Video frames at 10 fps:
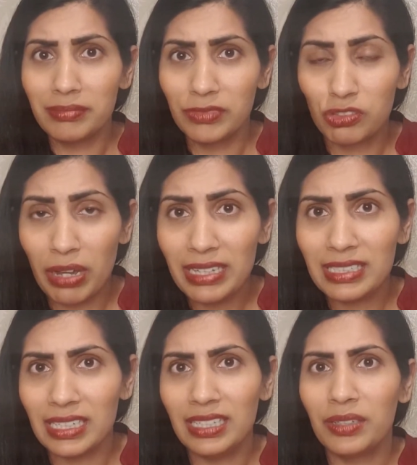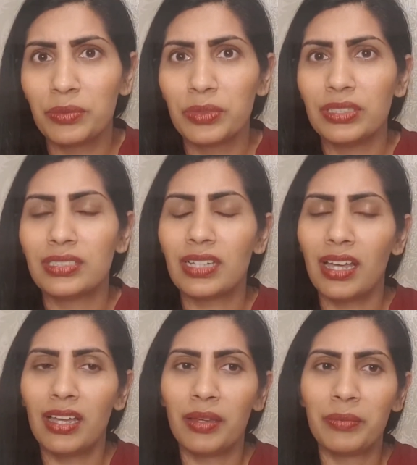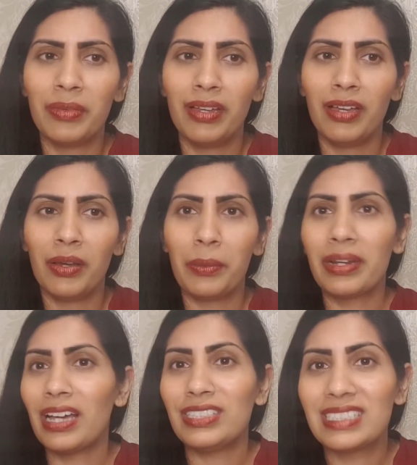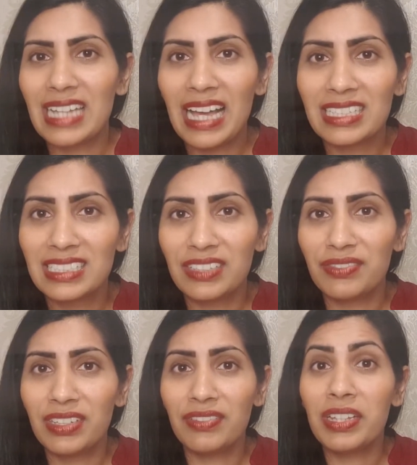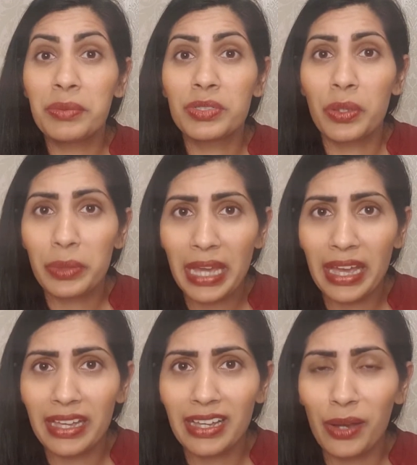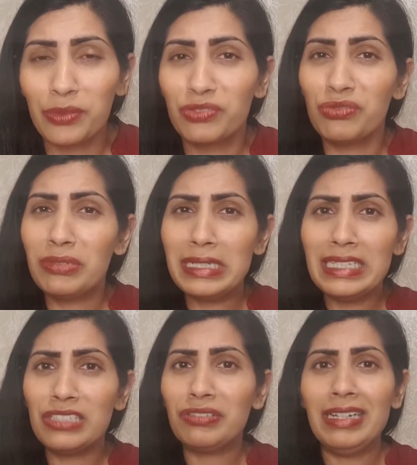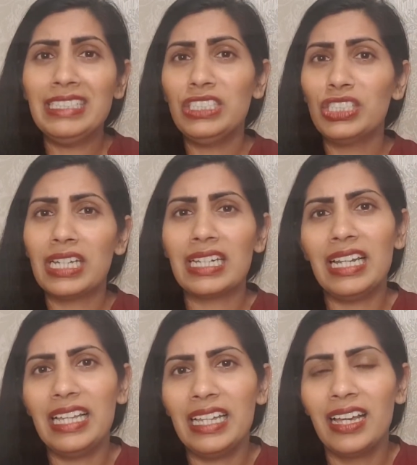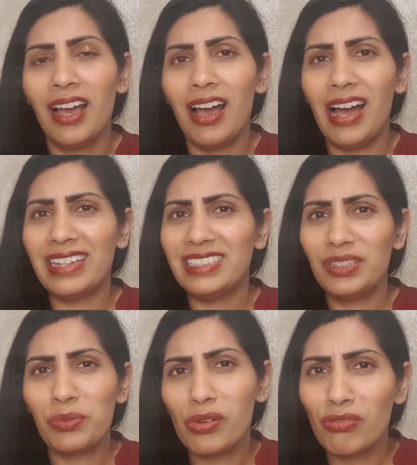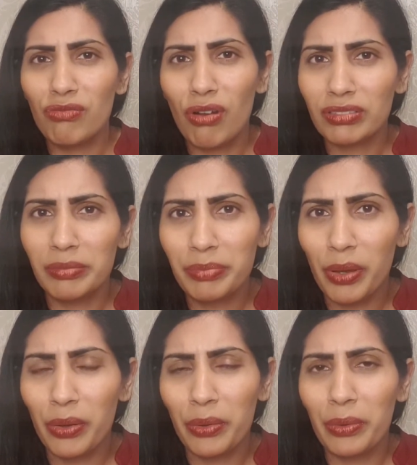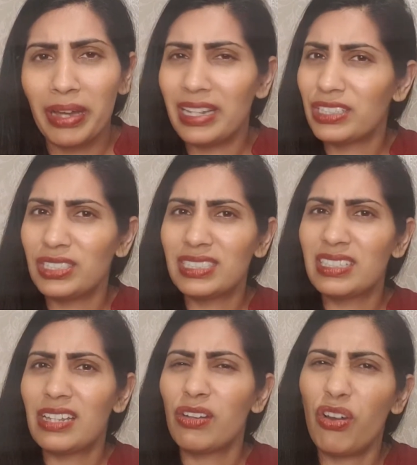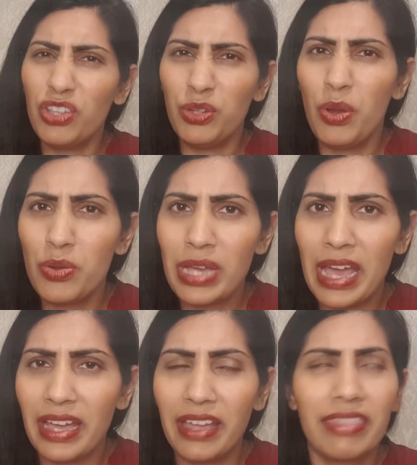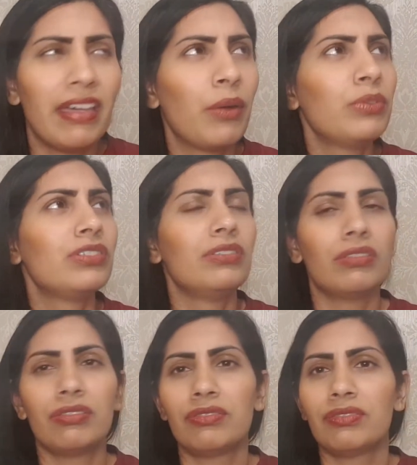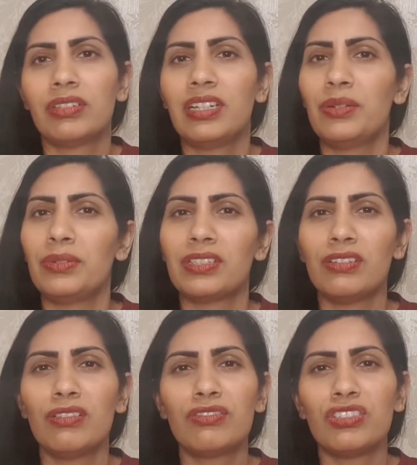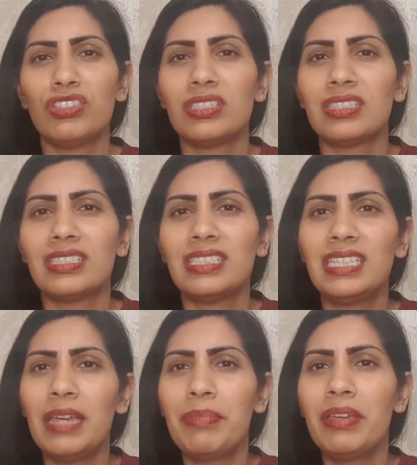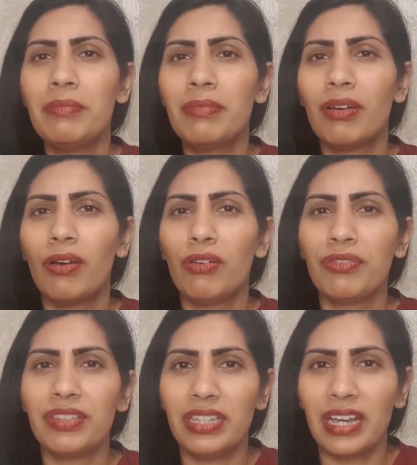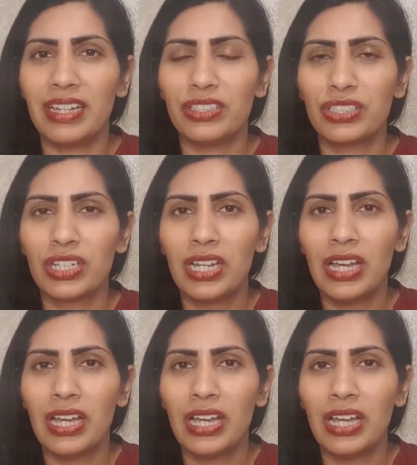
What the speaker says: crazy was when I just asked if he was okay. I was really treading gently. I didn't want to rock the boat, and I just said, are you okay? And that was enough. It was enough to just tip him over the edge